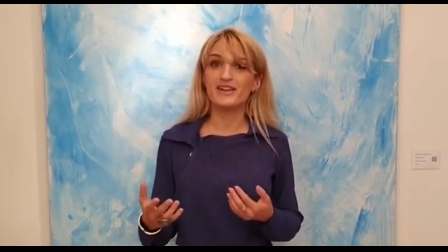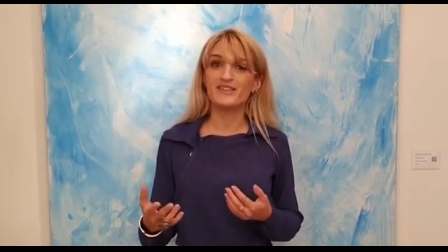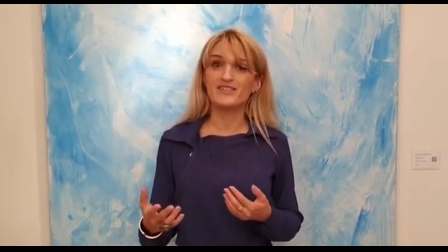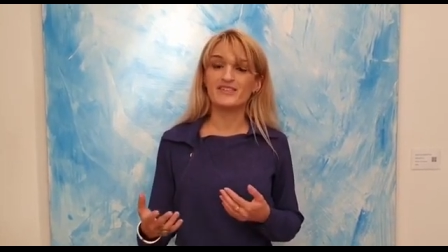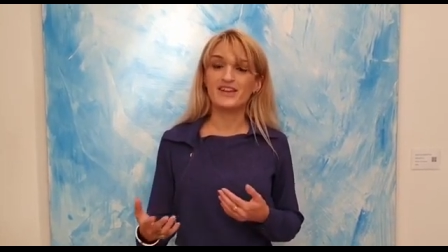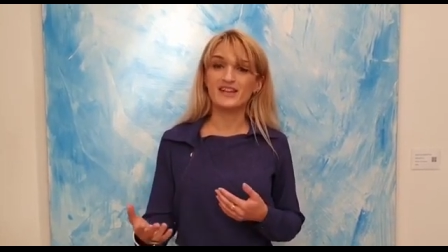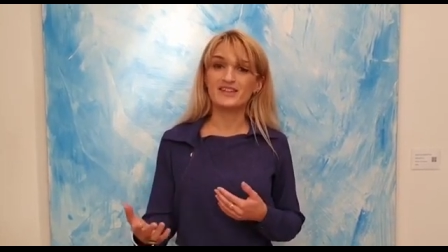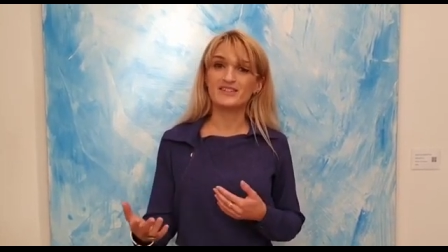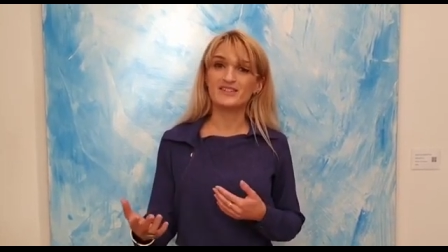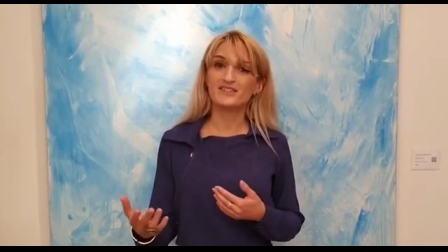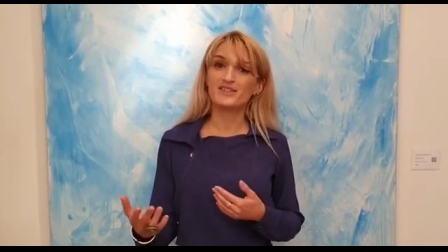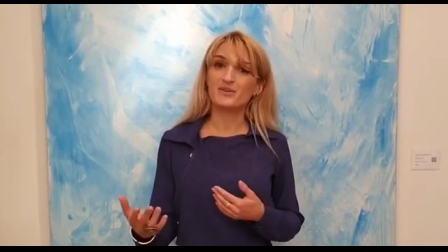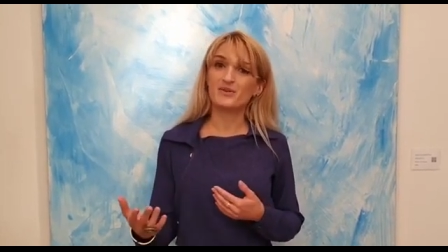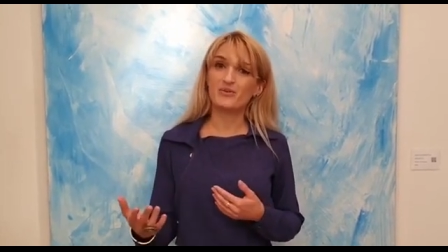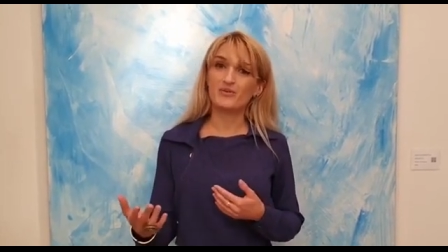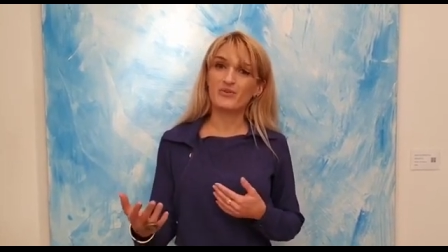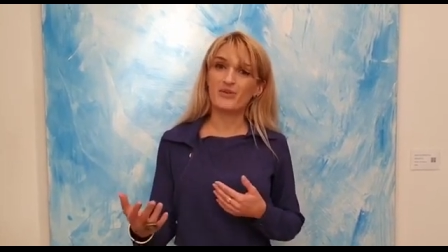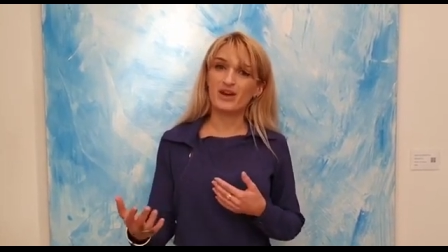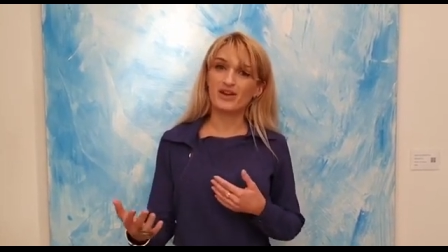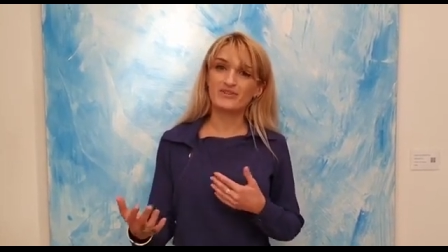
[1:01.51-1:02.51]
that
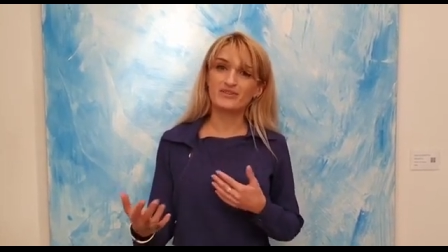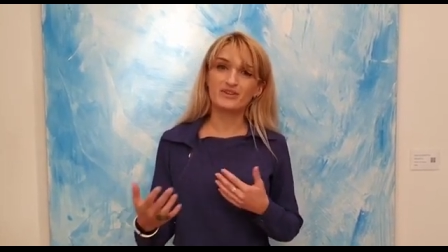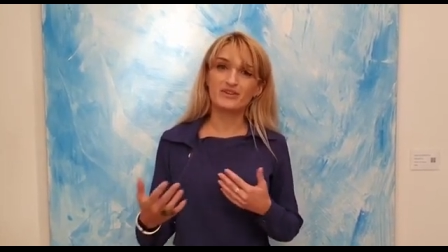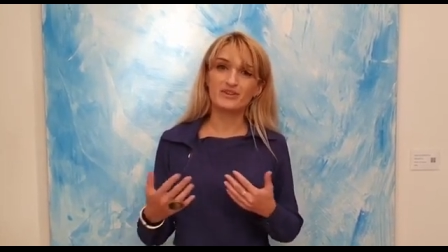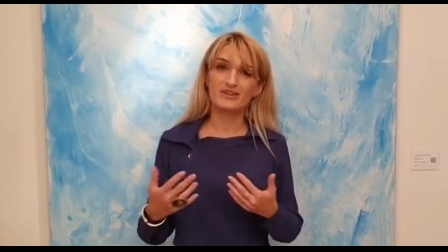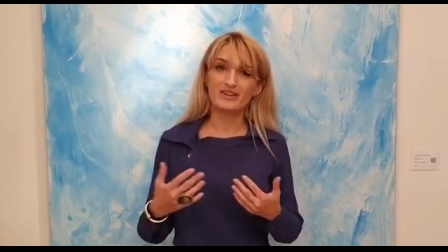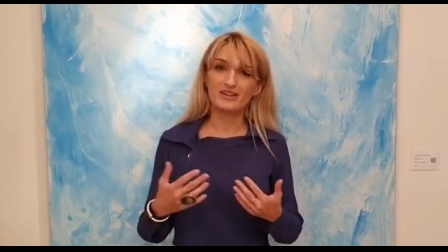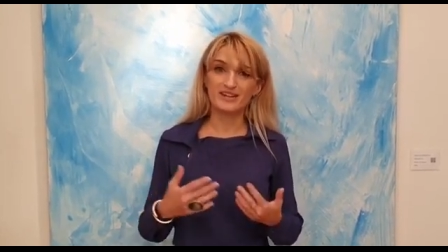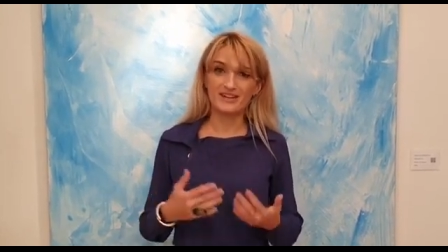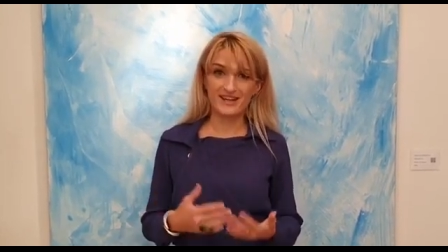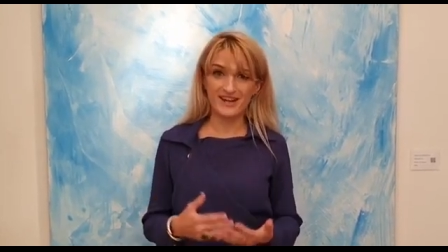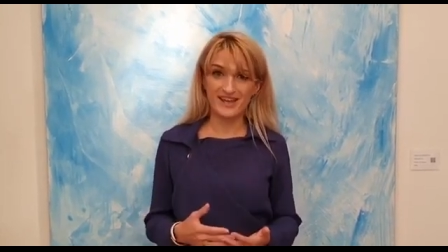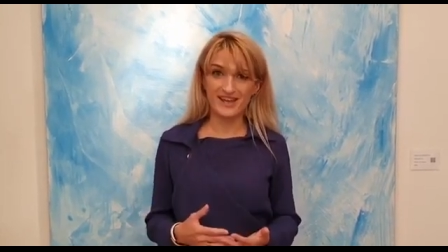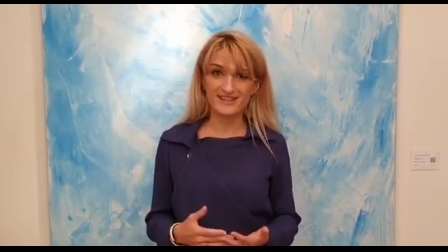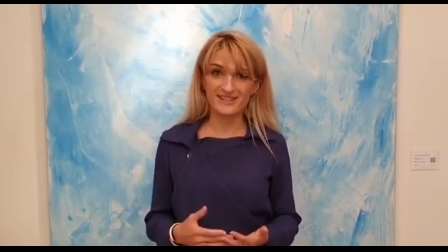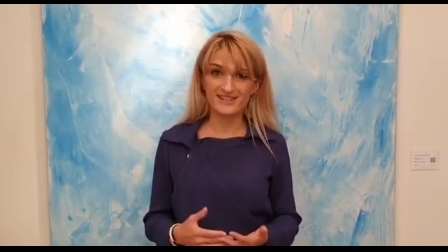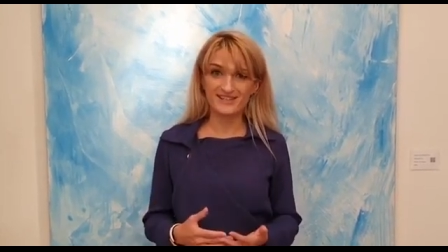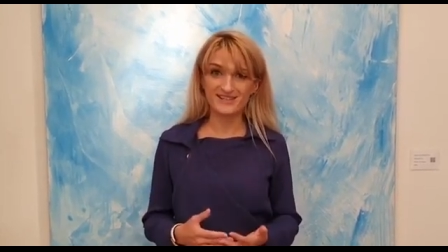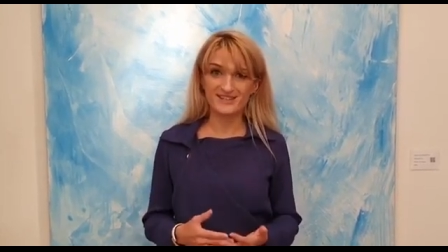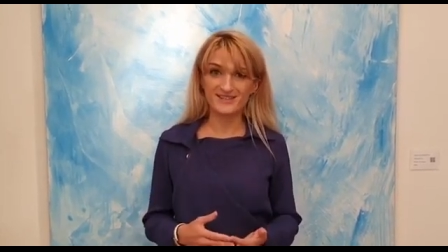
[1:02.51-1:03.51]
rather
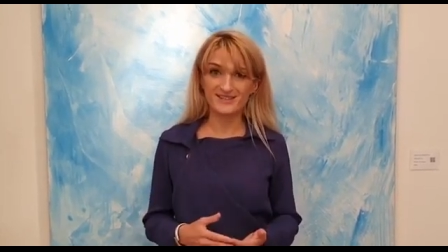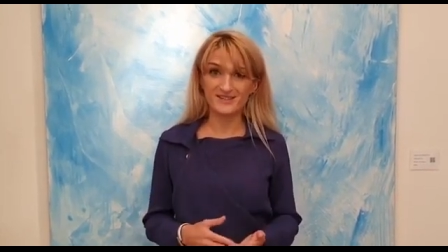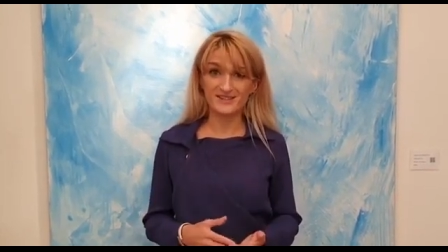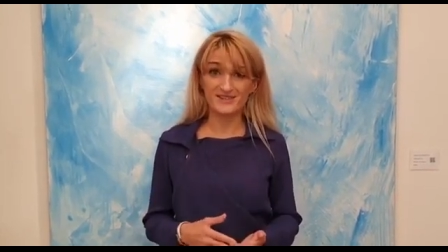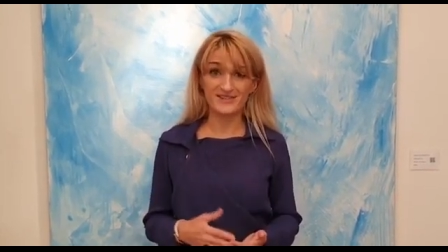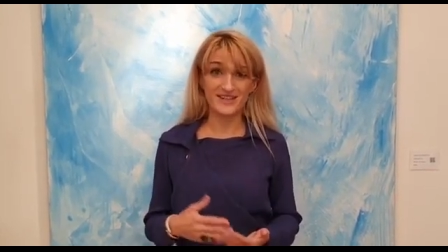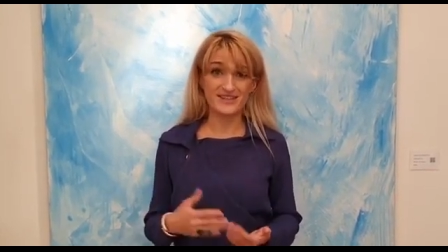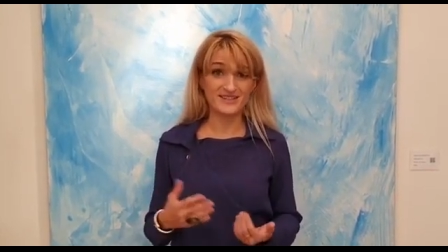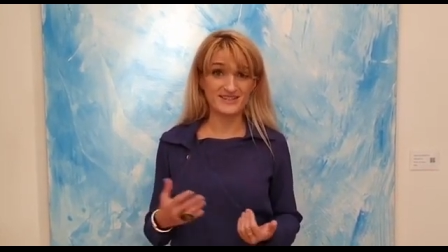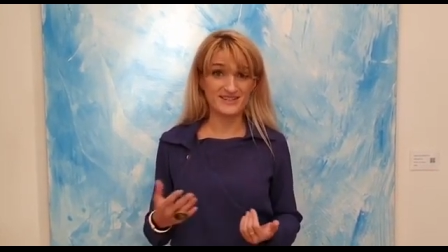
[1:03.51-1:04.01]
connects than